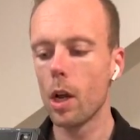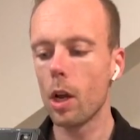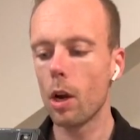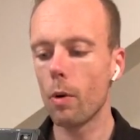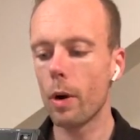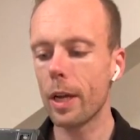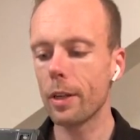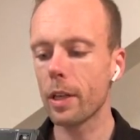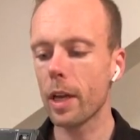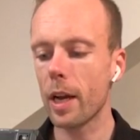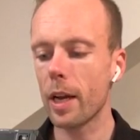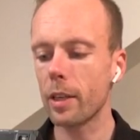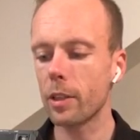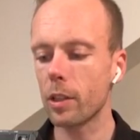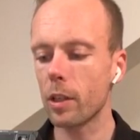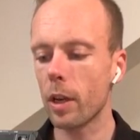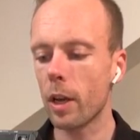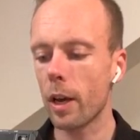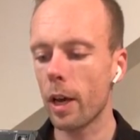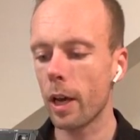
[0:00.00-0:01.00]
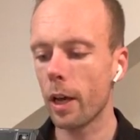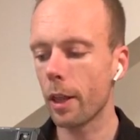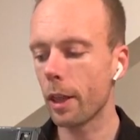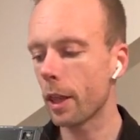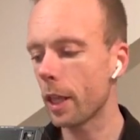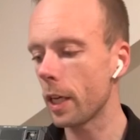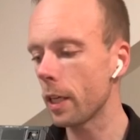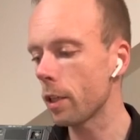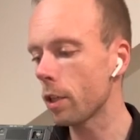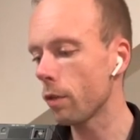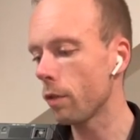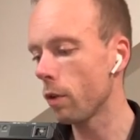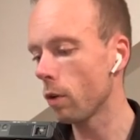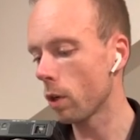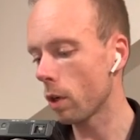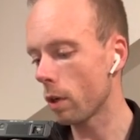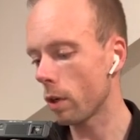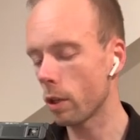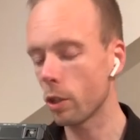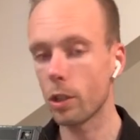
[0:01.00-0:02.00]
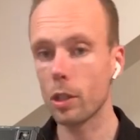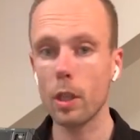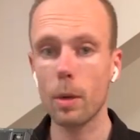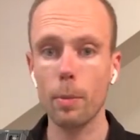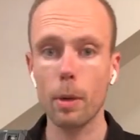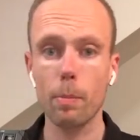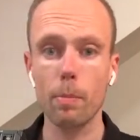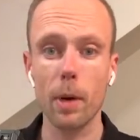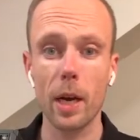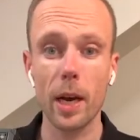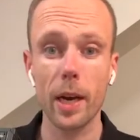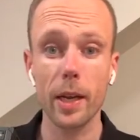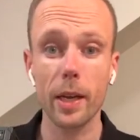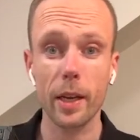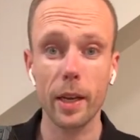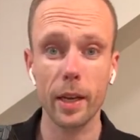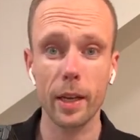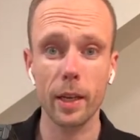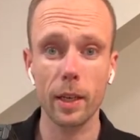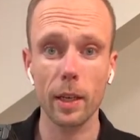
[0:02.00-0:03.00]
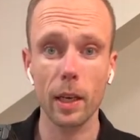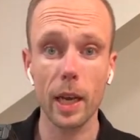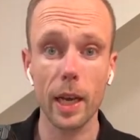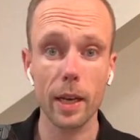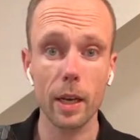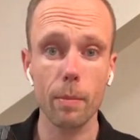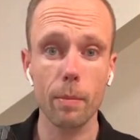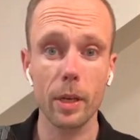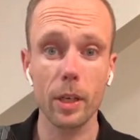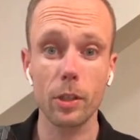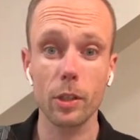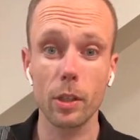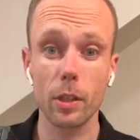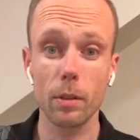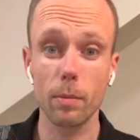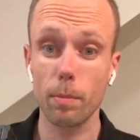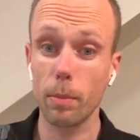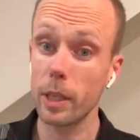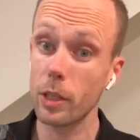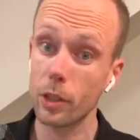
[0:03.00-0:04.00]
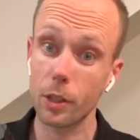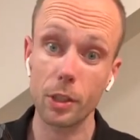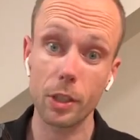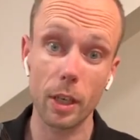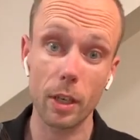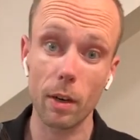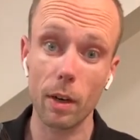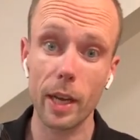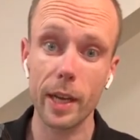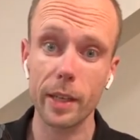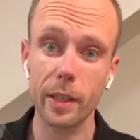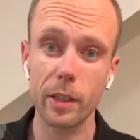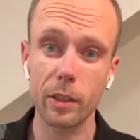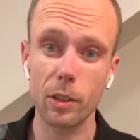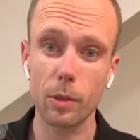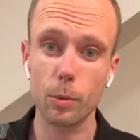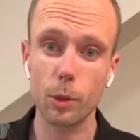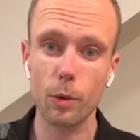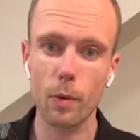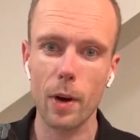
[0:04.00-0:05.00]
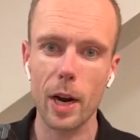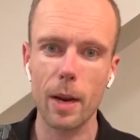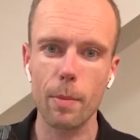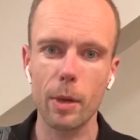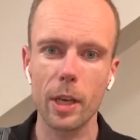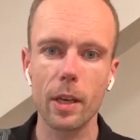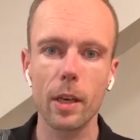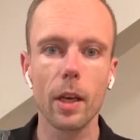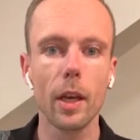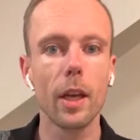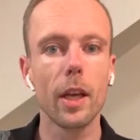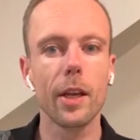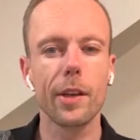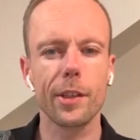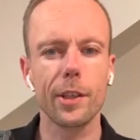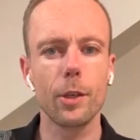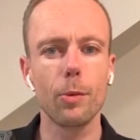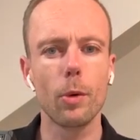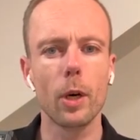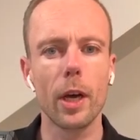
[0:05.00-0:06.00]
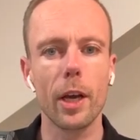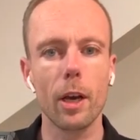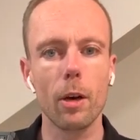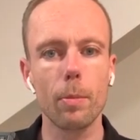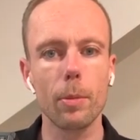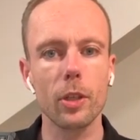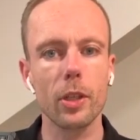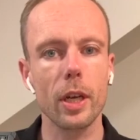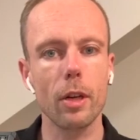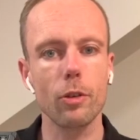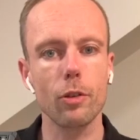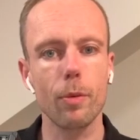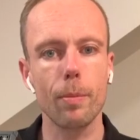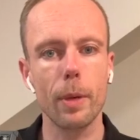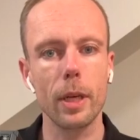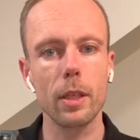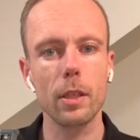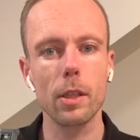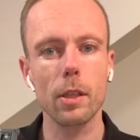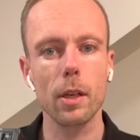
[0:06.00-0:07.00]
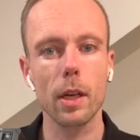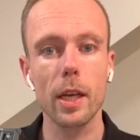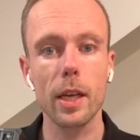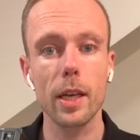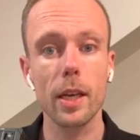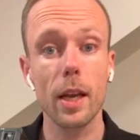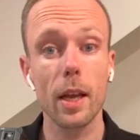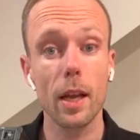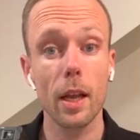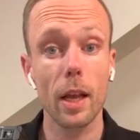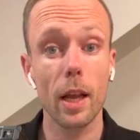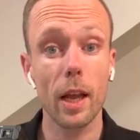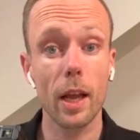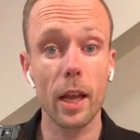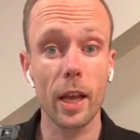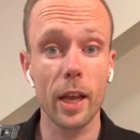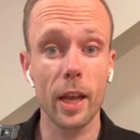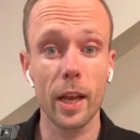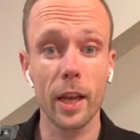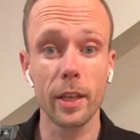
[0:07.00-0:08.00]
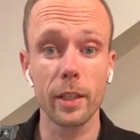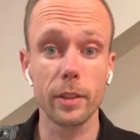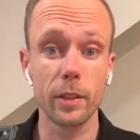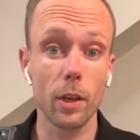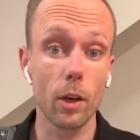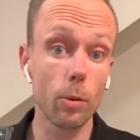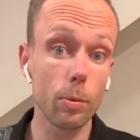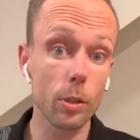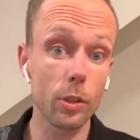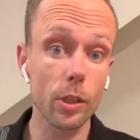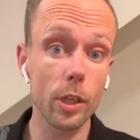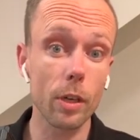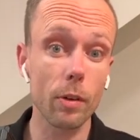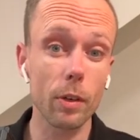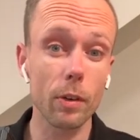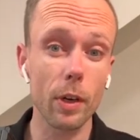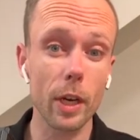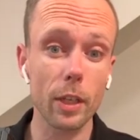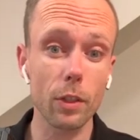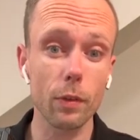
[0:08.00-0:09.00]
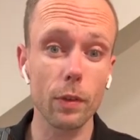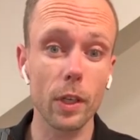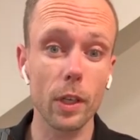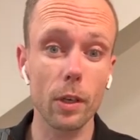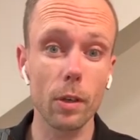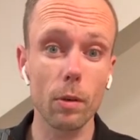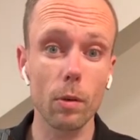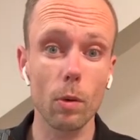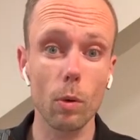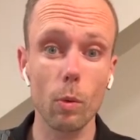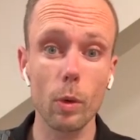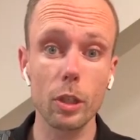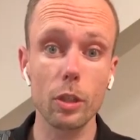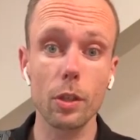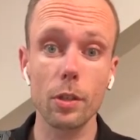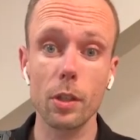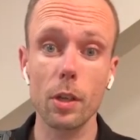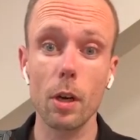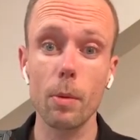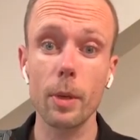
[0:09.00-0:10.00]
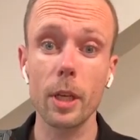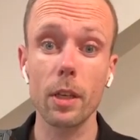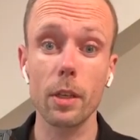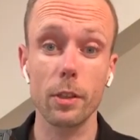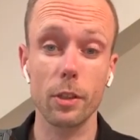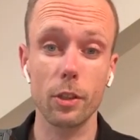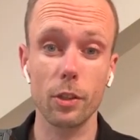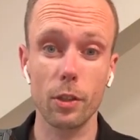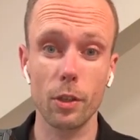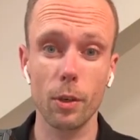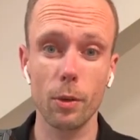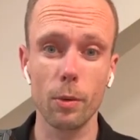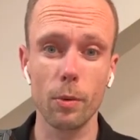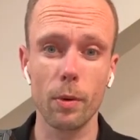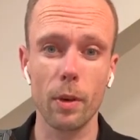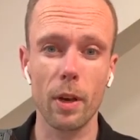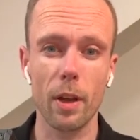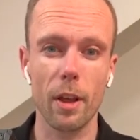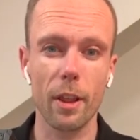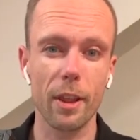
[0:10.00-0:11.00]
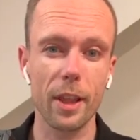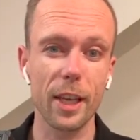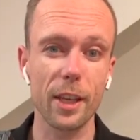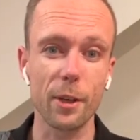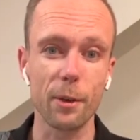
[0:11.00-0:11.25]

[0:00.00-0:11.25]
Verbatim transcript: All right, guys, thank you for stopping by, and like I mentioned, please consider liking and subscribing. You will help us out tremendously, and hope to see you on our next video, which is coming soon. Thank